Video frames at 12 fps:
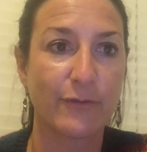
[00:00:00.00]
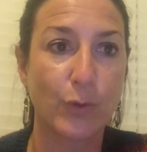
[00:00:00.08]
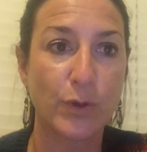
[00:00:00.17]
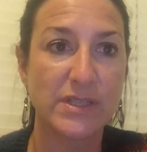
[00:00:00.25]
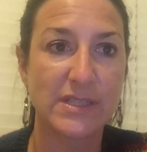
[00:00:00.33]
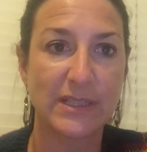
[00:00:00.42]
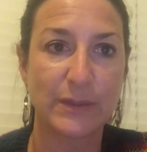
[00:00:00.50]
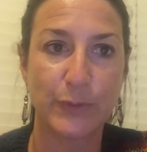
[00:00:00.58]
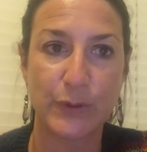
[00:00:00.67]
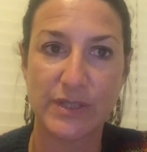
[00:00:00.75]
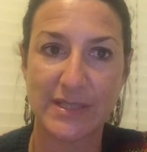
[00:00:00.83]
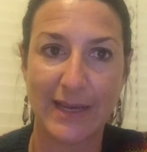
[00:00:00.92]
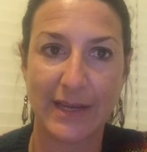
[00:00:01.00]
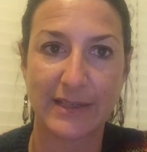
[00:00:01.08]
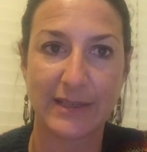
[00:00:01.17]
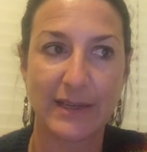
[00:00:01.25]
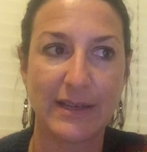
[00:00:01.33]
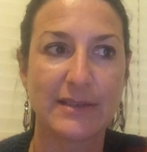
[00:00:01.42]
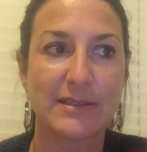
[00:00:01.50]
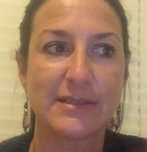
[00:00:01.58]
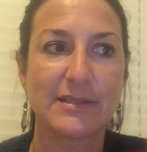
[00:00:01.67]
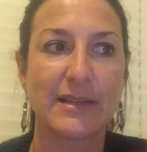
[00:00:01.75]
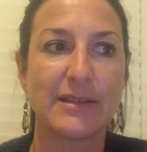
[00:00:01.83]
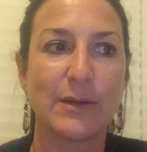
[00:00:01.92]
14%
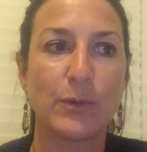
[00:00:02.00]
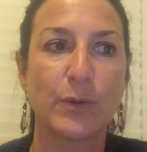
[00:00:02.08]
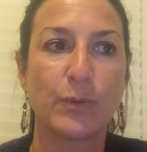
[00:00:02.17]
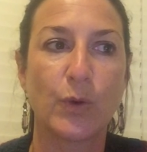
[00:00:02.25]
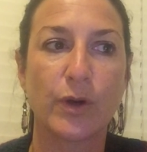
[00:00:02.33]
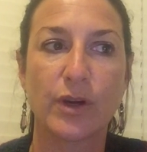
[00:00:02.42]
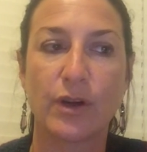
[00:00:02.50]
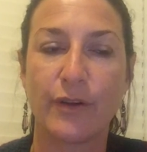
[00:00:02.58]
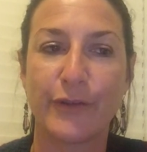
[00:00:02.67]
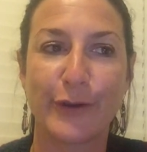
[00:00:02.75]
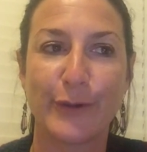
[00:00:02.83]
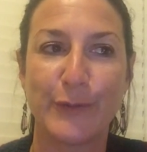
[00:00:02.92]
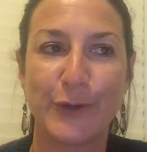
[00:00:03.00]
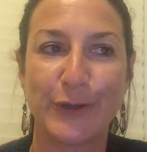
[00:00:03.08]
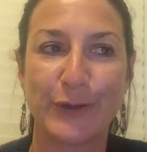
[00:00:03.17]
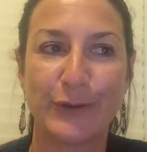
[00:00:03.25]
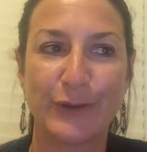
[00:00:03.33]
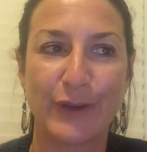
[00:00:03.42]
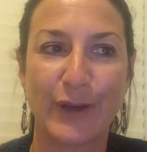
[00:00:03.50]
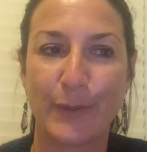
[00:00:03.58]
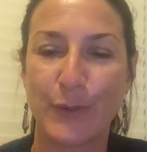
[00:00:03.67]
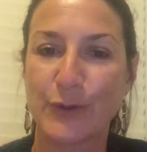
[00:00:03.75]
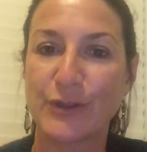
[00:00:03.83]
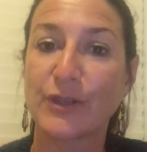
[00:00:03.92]
said they would work on the
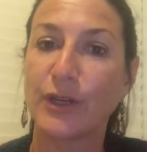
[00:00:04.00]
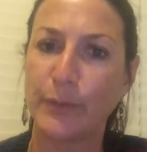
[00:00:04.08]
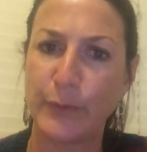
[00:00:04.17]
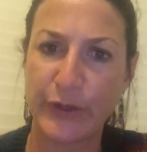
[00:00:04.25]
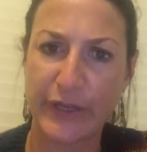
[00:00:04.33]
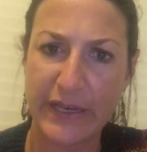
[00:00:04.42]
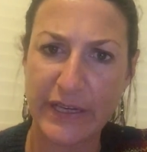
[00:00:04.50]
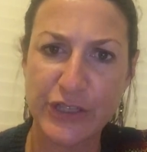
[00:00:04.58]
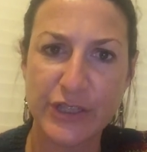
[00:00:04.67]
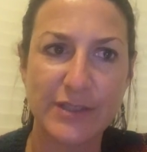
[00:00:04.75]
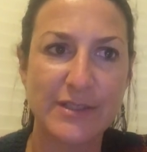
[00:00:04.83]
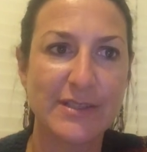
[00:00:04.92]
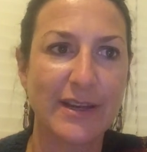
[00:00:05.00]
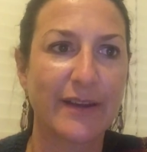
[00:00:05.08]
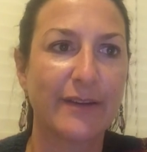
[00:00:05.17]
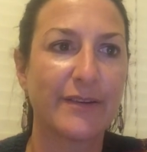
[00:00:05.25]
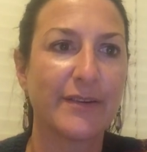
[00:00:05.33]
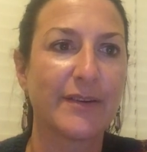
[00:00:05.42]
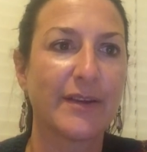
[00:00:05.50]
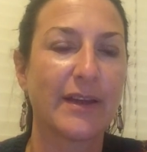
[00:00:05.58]
couple's communication style.